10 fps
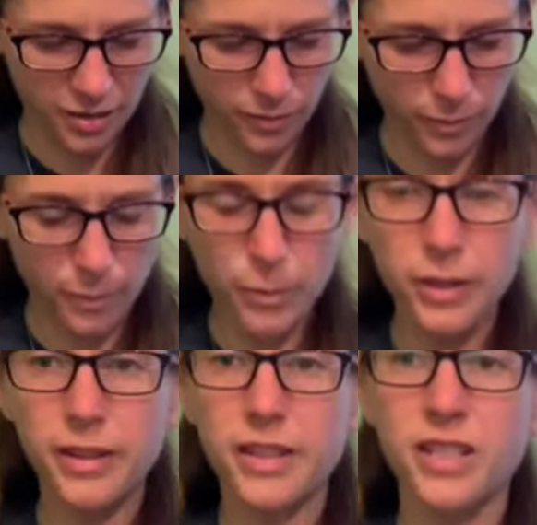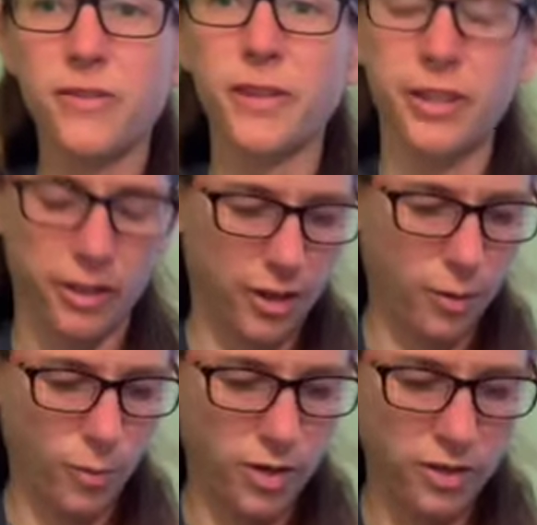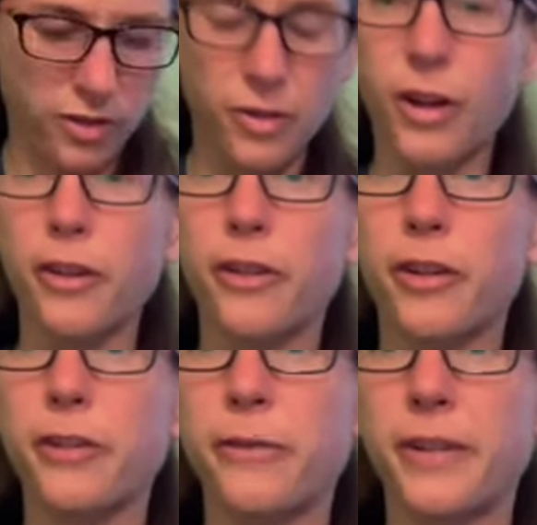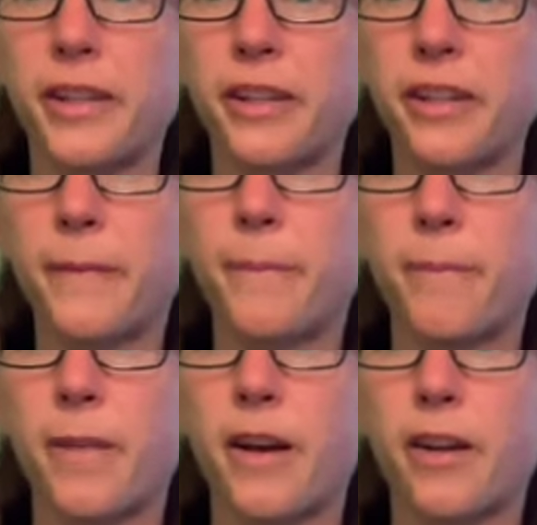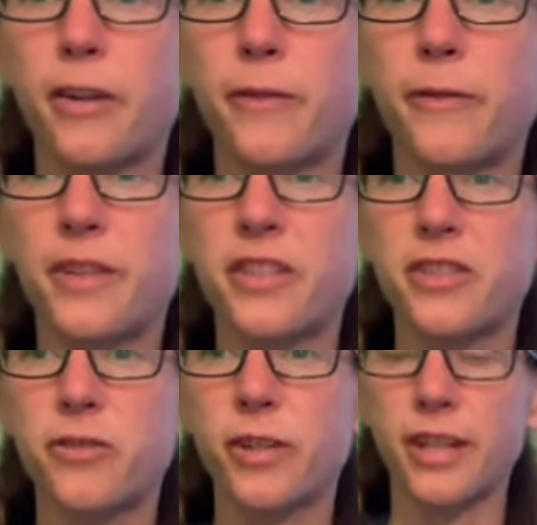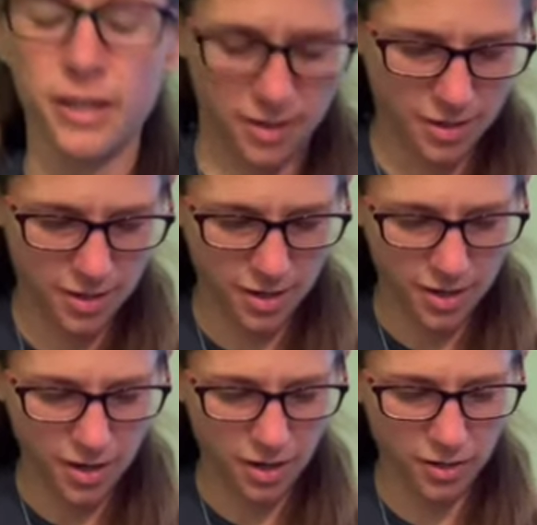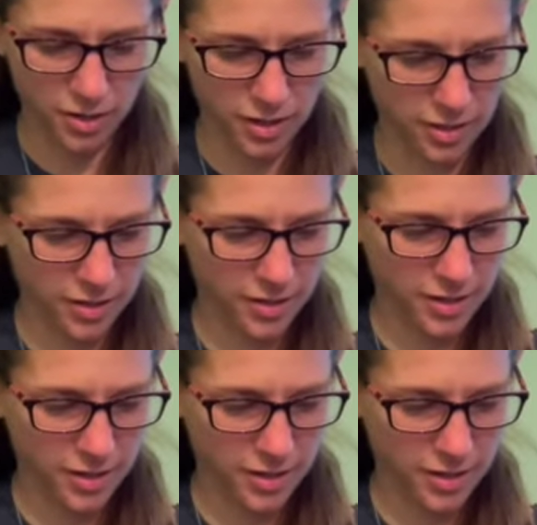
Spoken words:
So if we put this finger, our 1, 2, our 3rd finger on our 5th string, on our